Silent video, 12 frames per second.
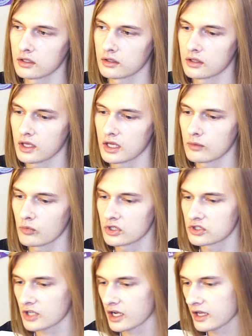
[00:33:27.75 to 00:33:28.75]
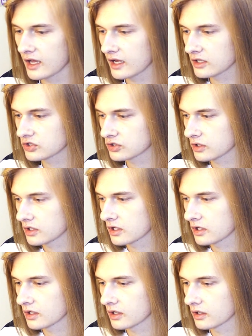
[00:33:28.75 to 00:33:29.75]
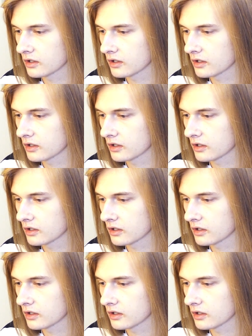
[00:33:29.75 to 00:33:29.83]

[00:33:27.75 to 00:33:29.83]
name, which I actually,